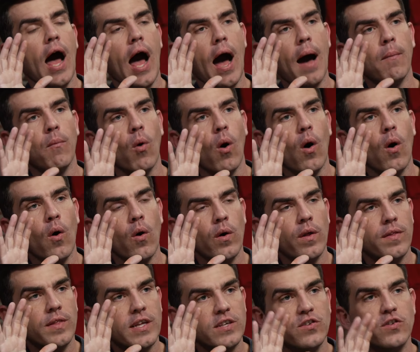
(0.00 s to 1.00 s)
I'm
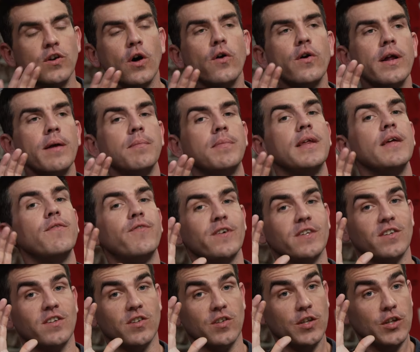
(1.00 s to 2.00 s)
this Notre Dame
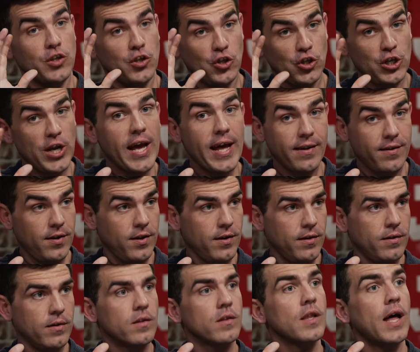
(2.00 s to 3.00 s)
defense is legit.
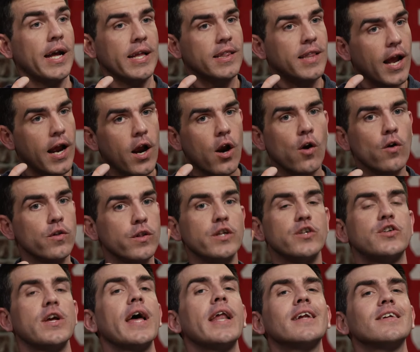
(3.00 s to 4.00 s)
Like they're
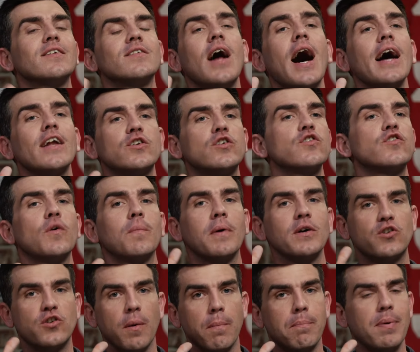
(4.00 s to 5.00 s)
legit, and it's not just a
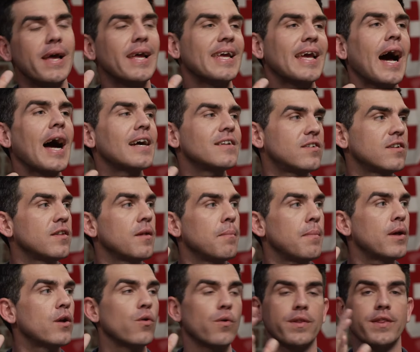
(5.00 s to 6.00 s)
bunch of big guys in the
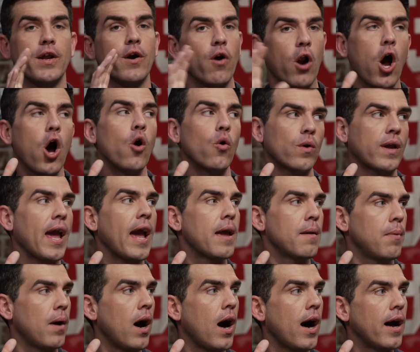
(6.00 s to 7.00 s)
middle and they're
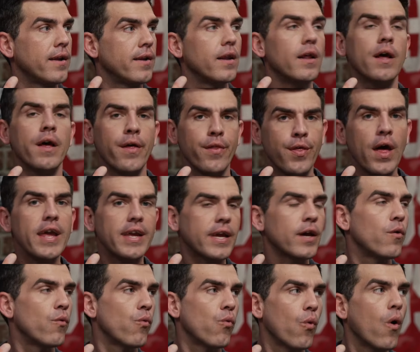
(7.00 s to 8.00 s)
okay behind it. They
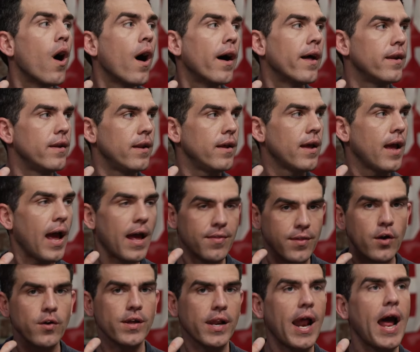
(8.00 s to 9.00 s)
can run. And
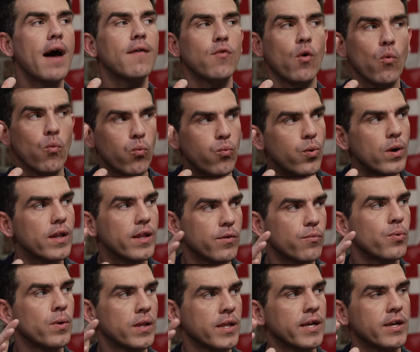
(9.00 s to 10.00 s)
they're going to have a really,
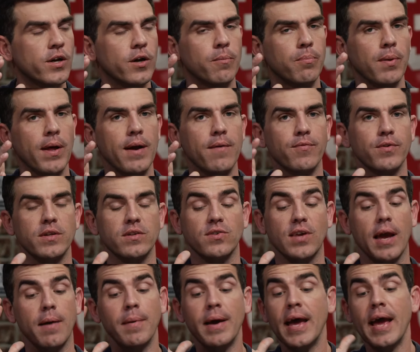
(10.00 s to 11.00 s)
really good plan for this
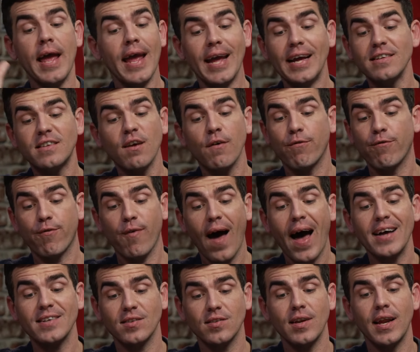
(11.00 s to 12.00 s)
game. It's a
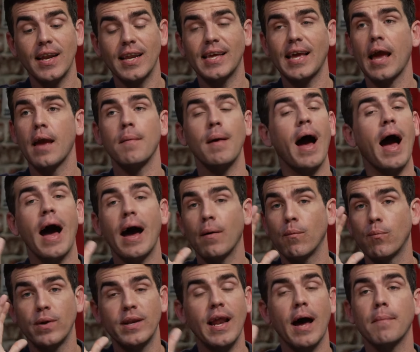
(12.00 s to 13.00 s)
fascinating game. I
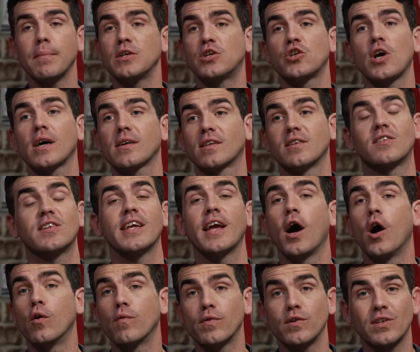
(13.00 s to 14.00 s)
would not be shocked to see
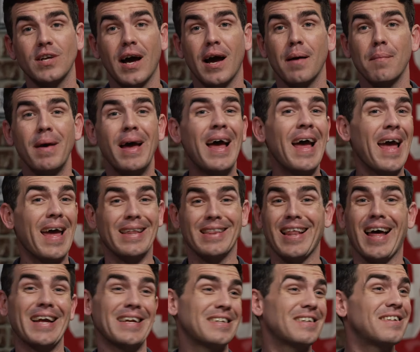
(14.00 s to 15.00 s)
overtime at
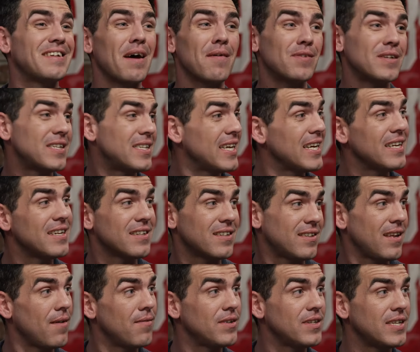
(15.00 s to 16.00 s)
like 17 to
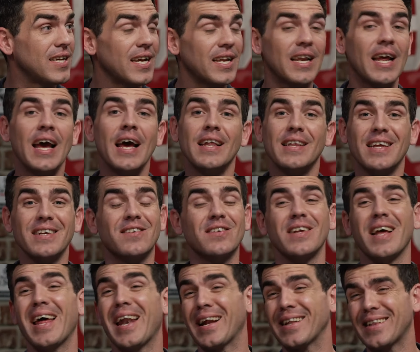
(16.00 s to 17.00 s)
17. This,
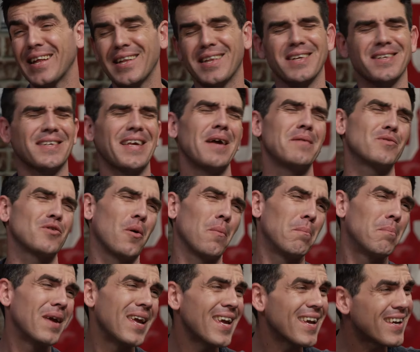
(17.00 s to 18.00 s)
and I think this game's on
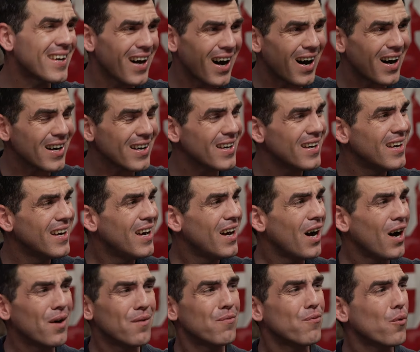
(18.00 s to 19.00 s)
Peacock.
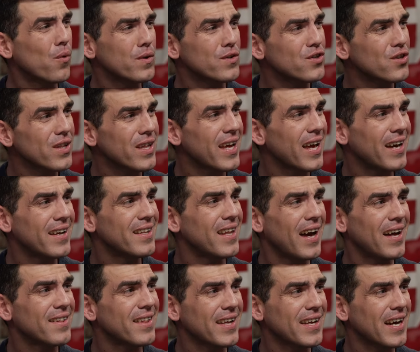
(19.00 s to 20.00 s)
Unfortunately, I,
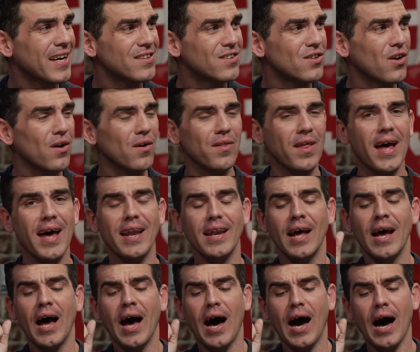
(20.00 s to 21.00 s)
I think I hmm. saw that.
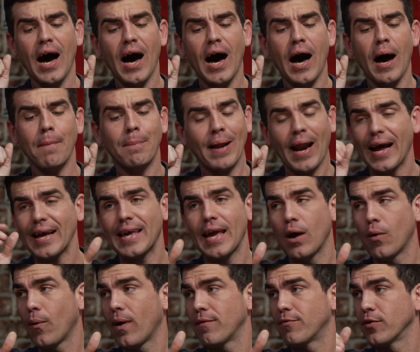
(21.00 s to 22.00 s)
Uh, but I
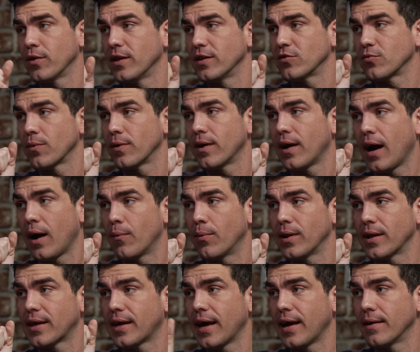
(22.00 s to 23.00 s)
can't wait for this one. I
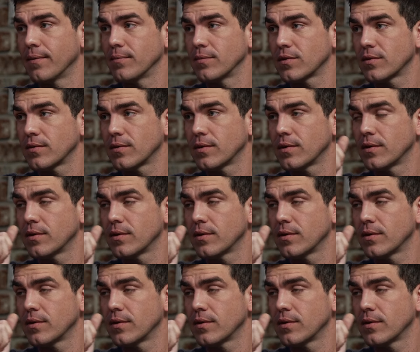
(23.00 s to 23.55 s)
really can't. No, I